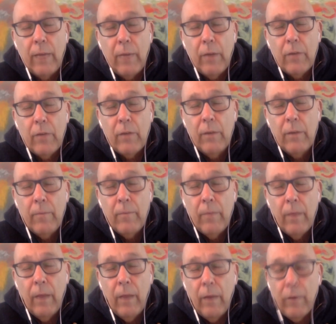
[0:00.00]
Because,
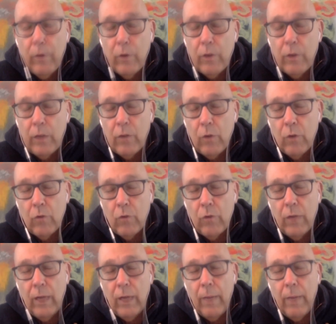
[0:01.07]
of course, I talk
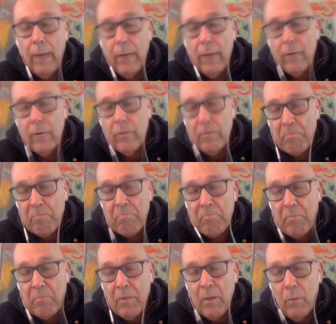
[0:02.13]
today about
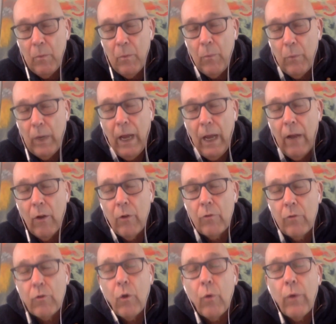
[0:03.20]
what I
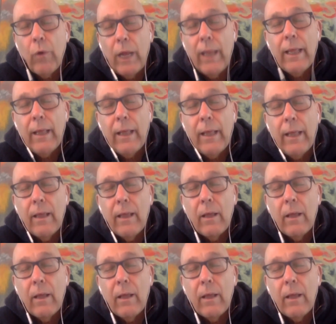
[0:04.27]
learned already.